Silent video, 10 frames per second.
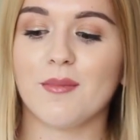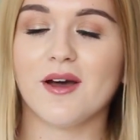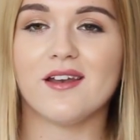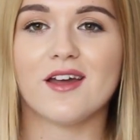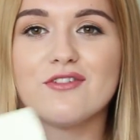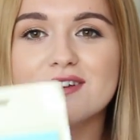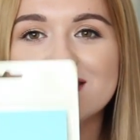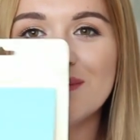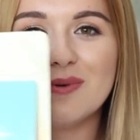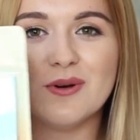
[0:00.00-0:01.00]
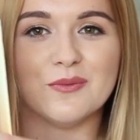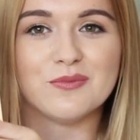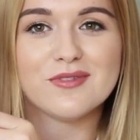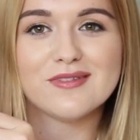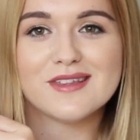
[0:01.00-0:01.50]
But like, for
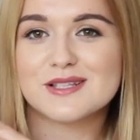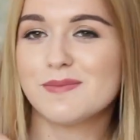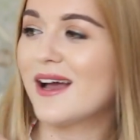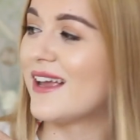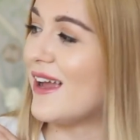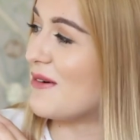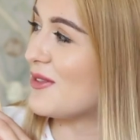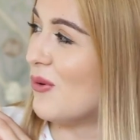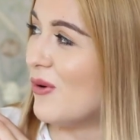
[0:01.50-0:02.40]
example, this packet with